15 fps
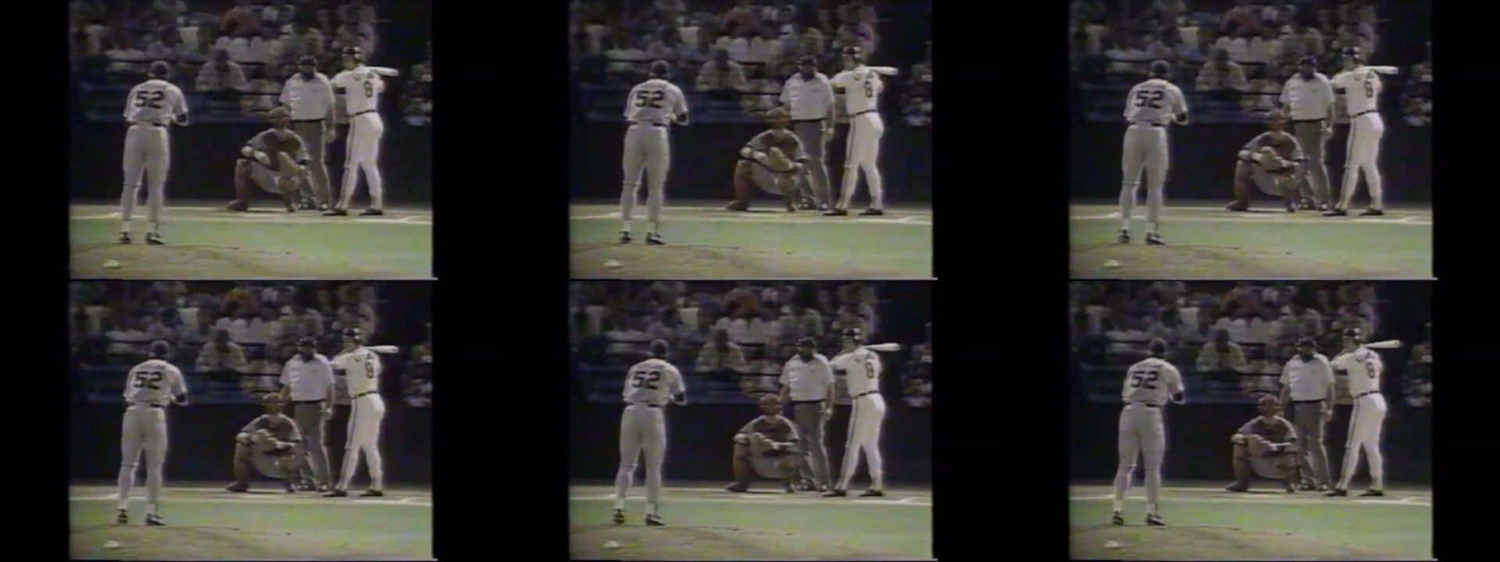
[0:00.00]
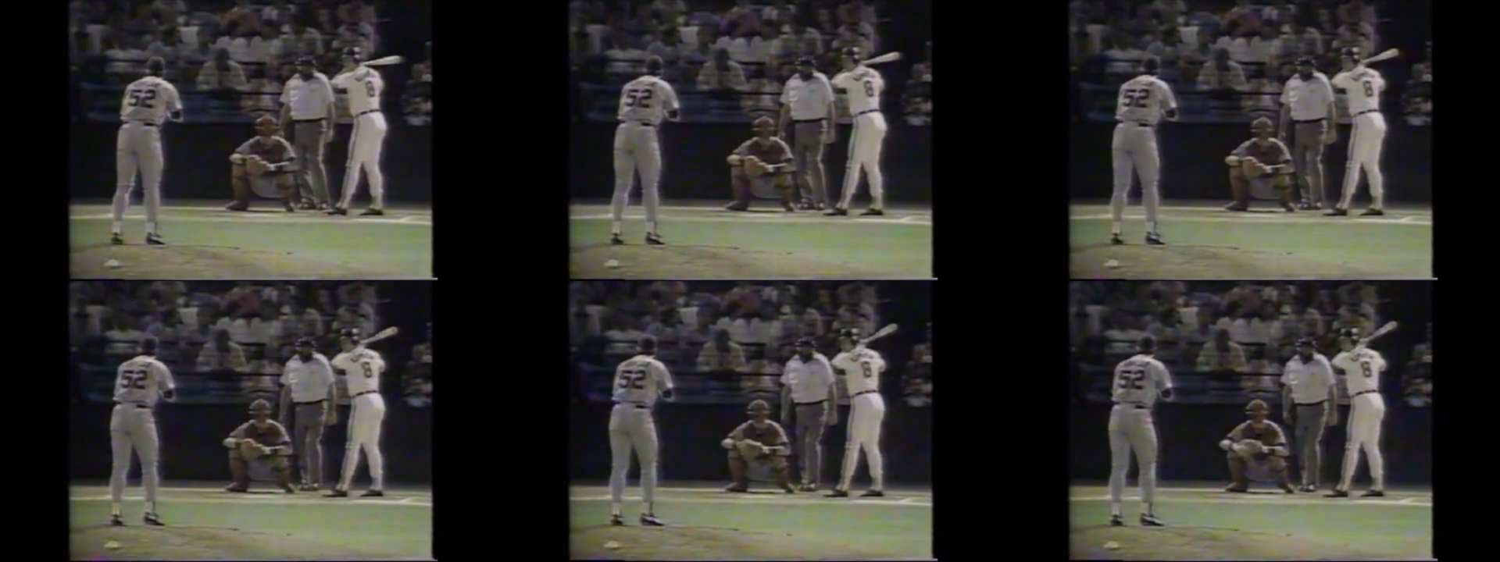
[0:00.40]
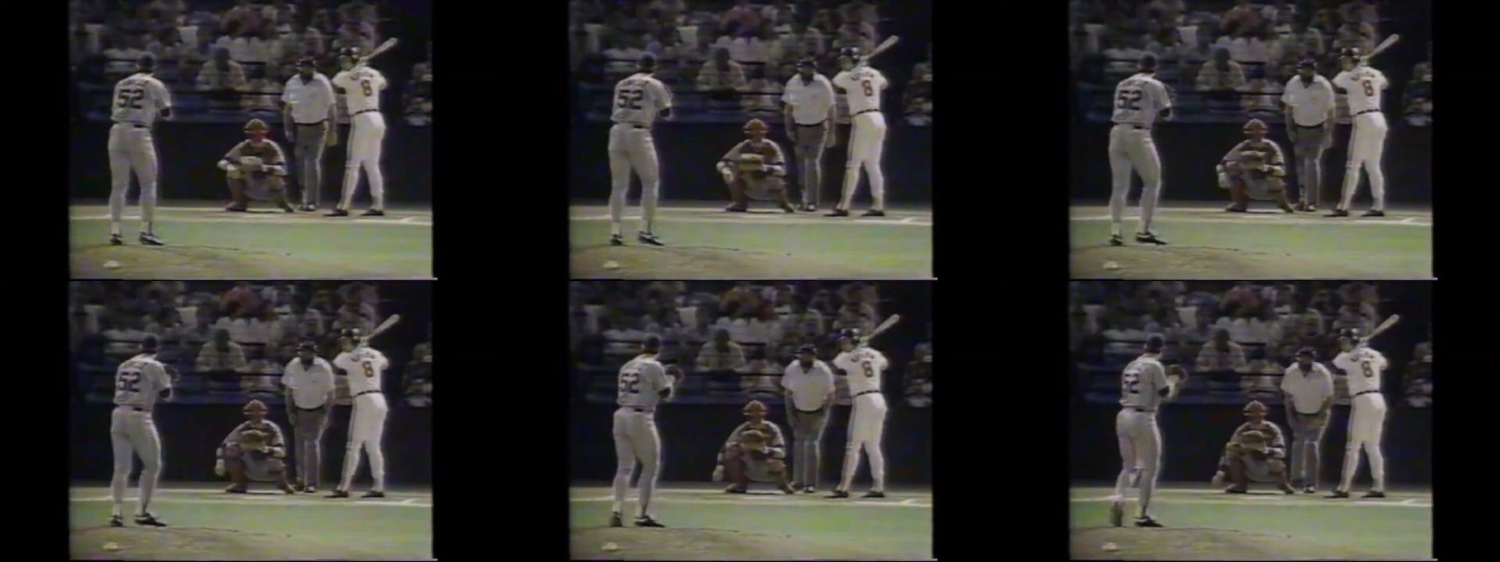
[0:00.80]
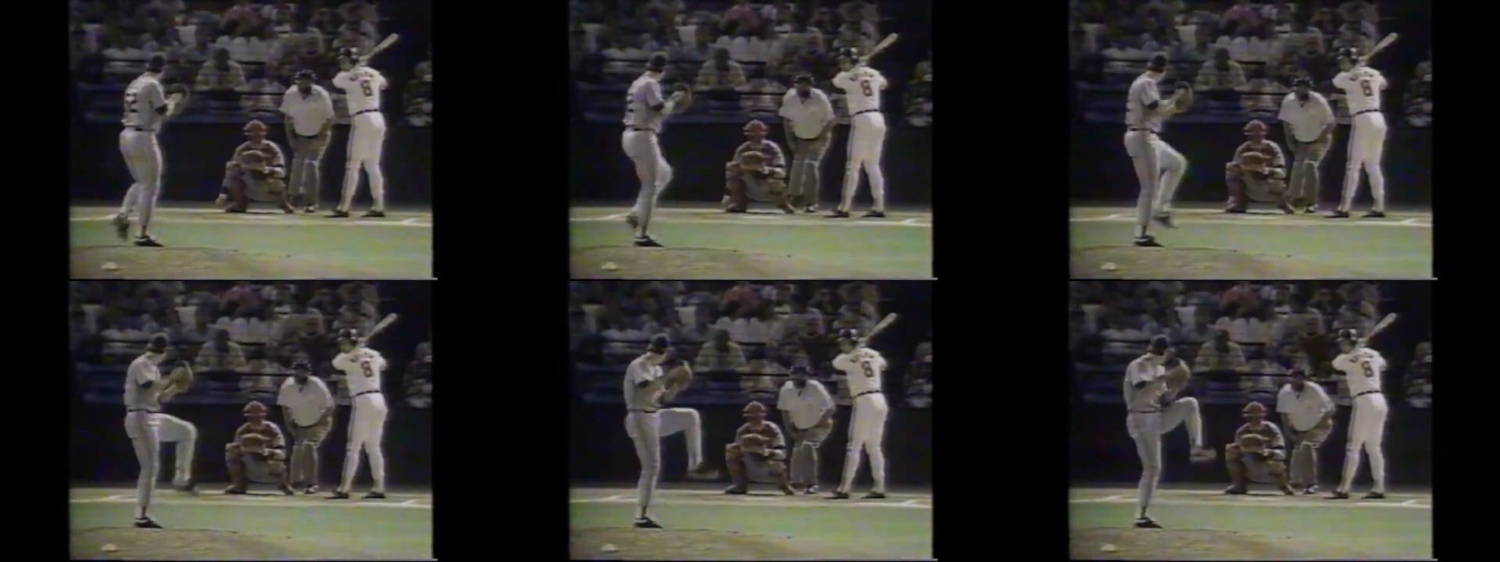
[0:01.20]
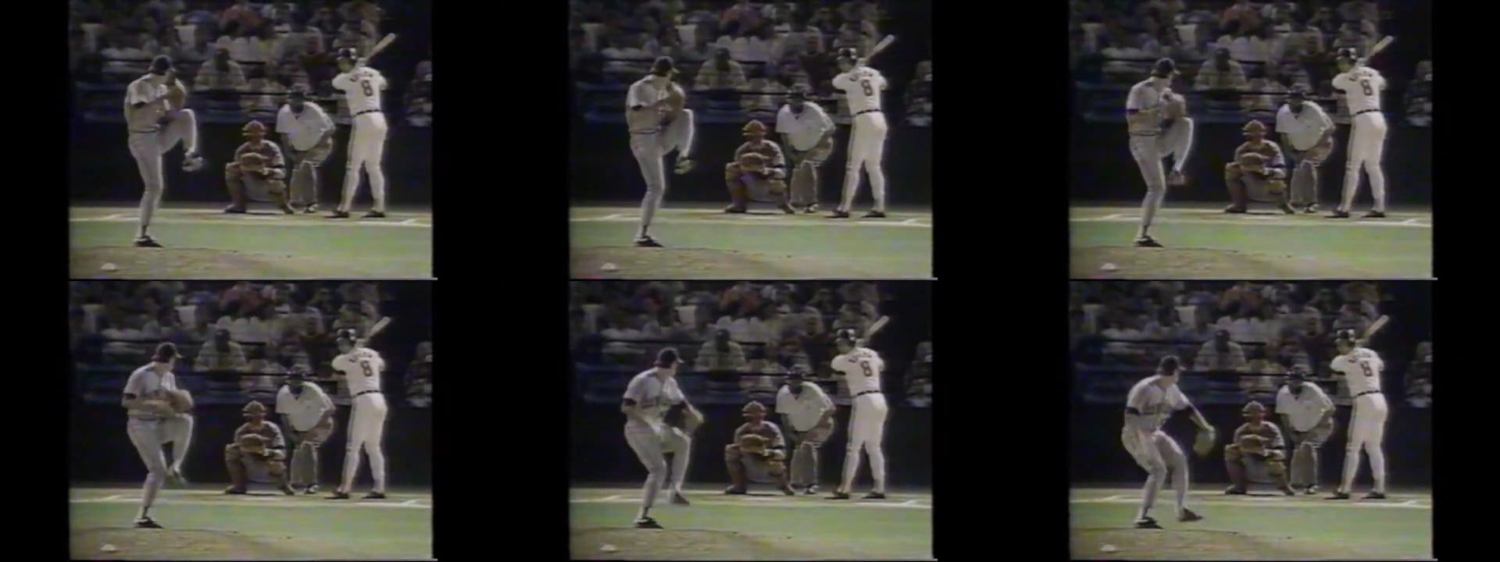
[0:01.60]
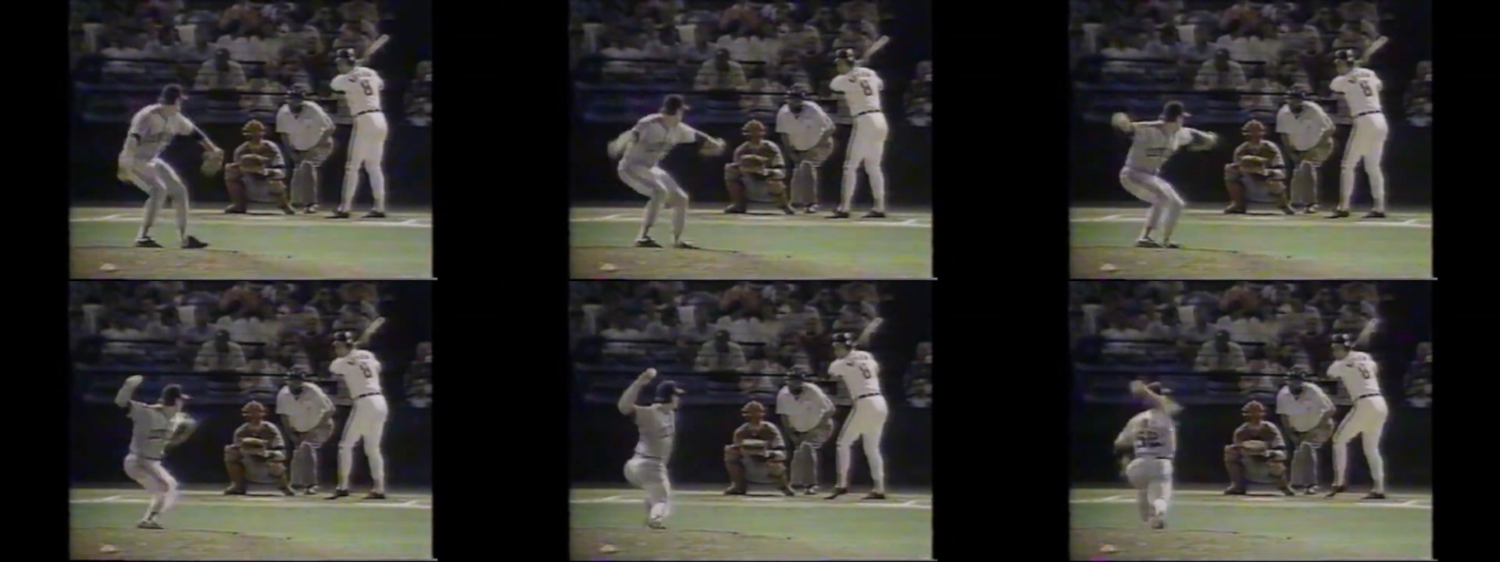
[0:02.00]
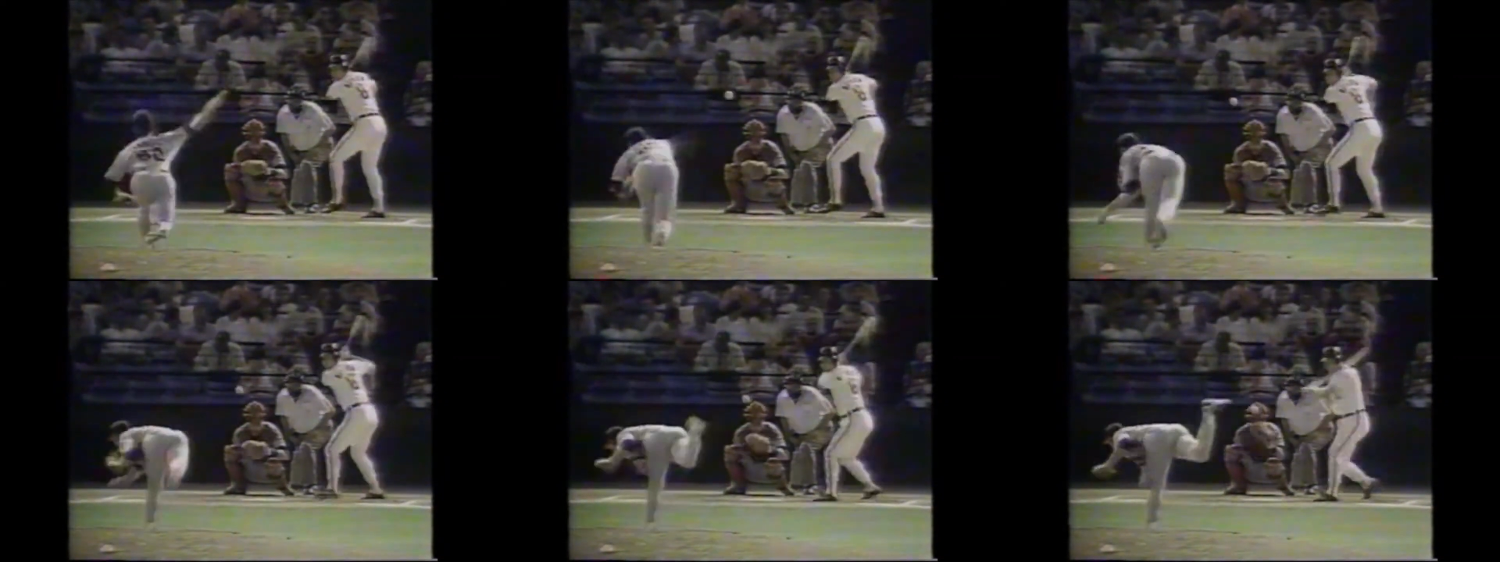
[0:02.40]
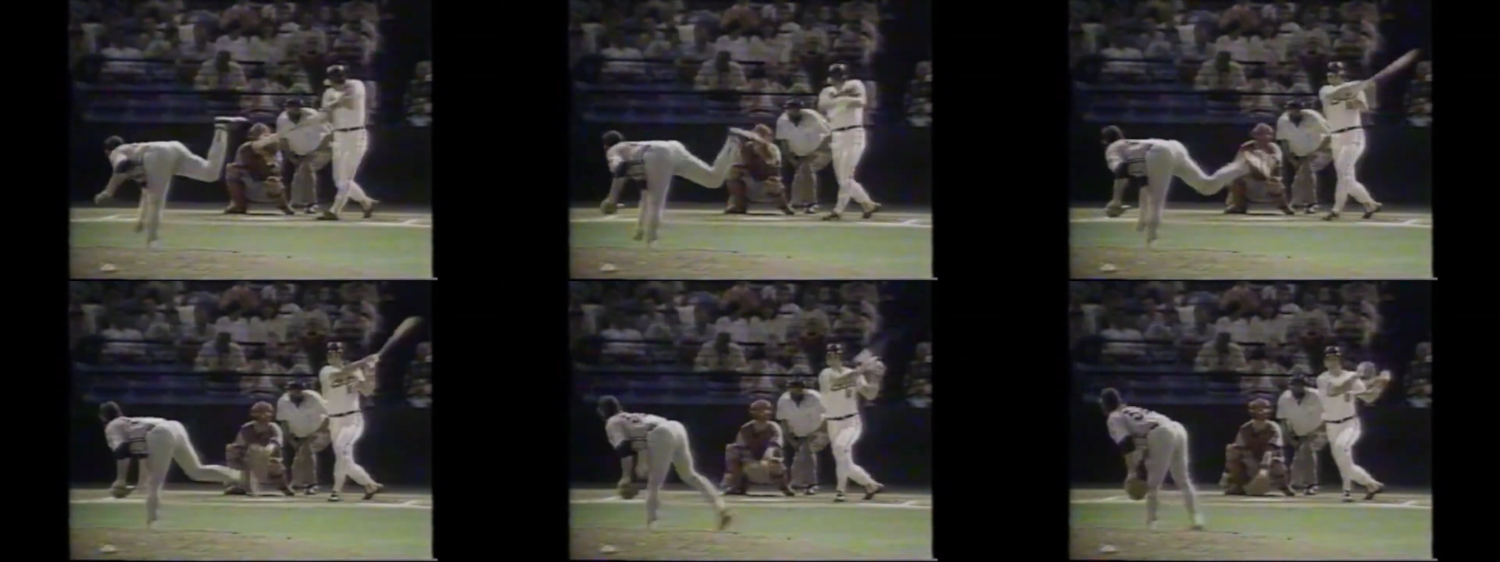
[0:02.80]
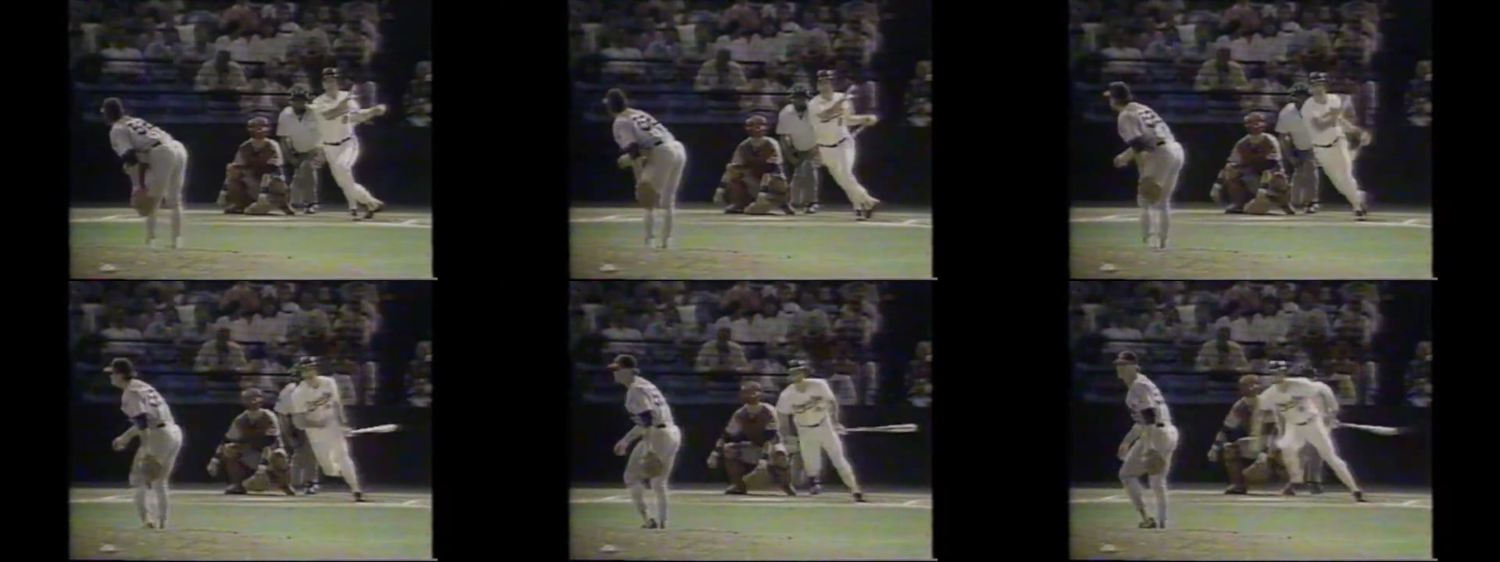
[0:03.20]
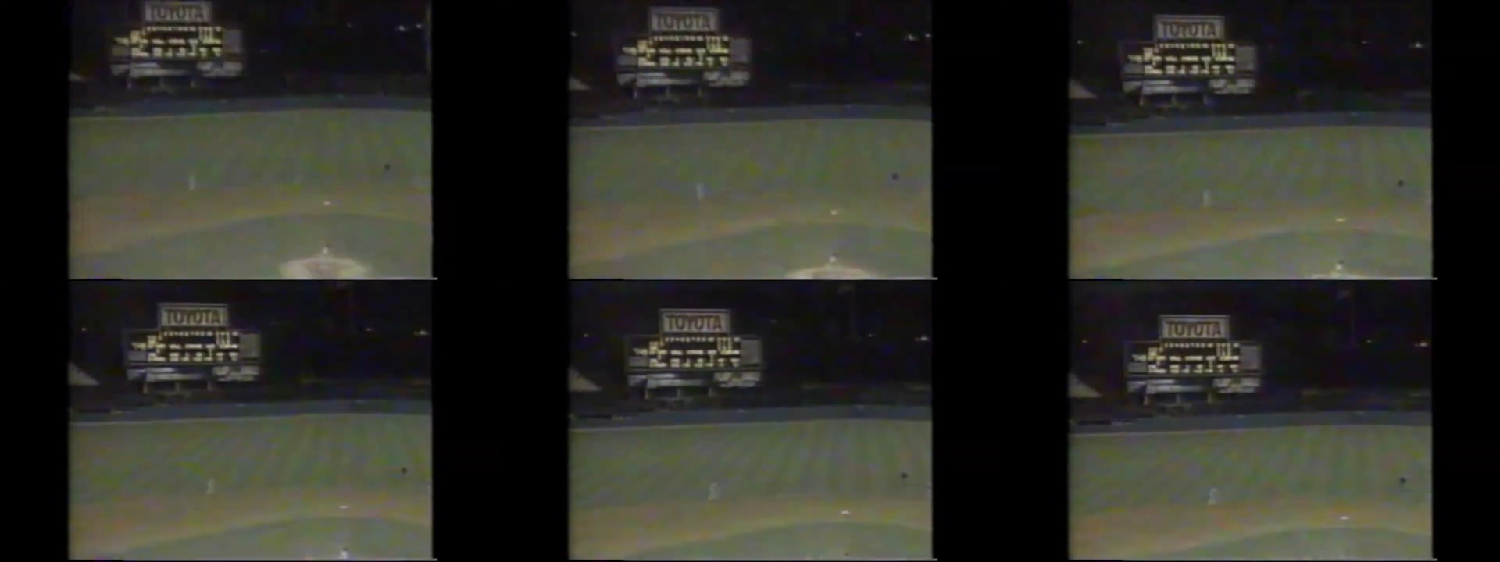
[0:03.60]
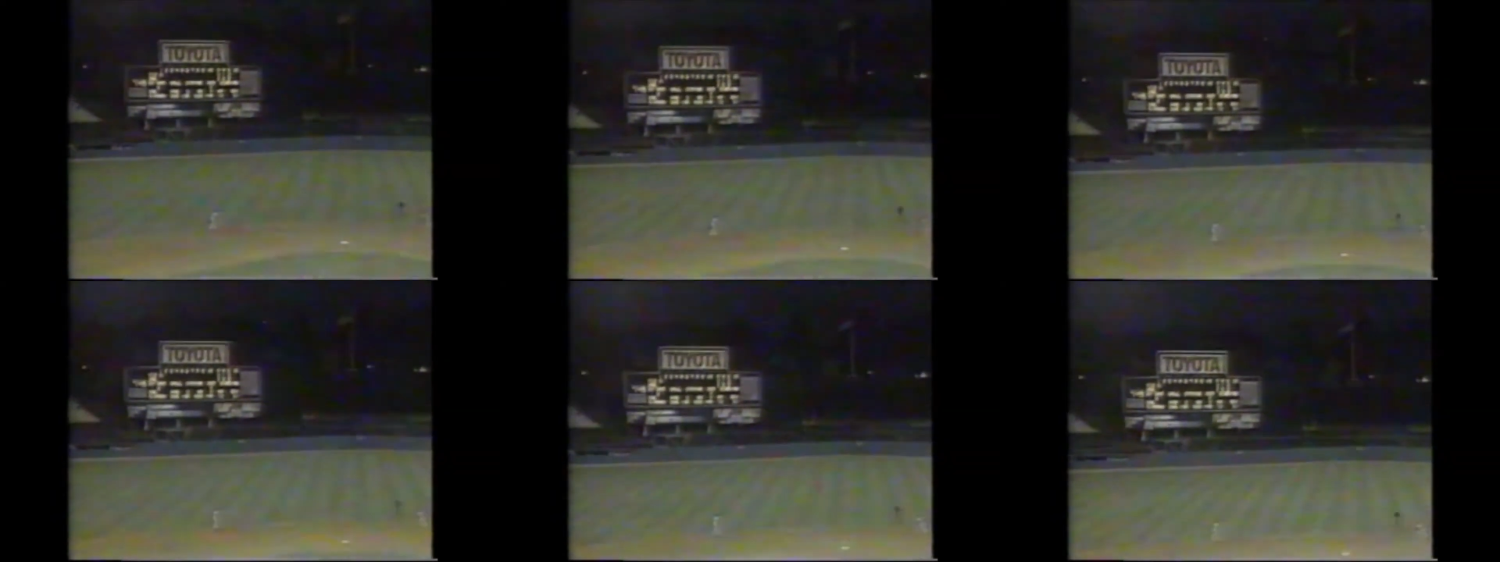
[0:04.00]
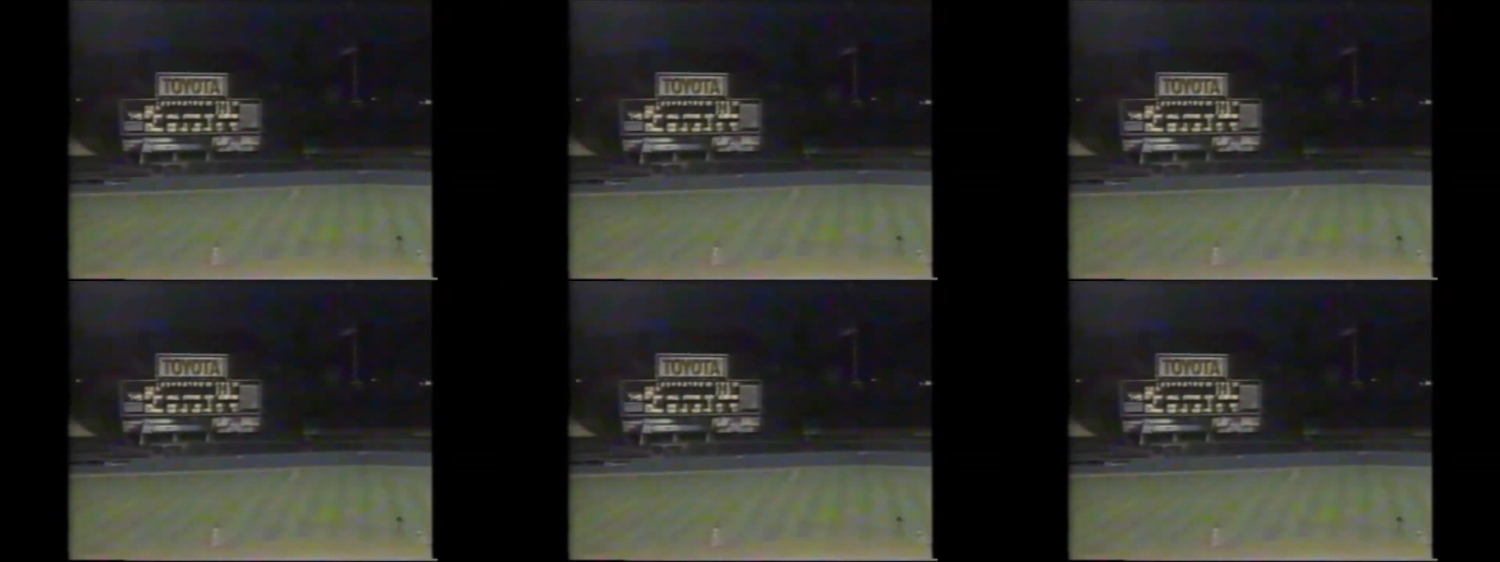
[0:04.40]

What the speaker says: [unreadable: no face in view]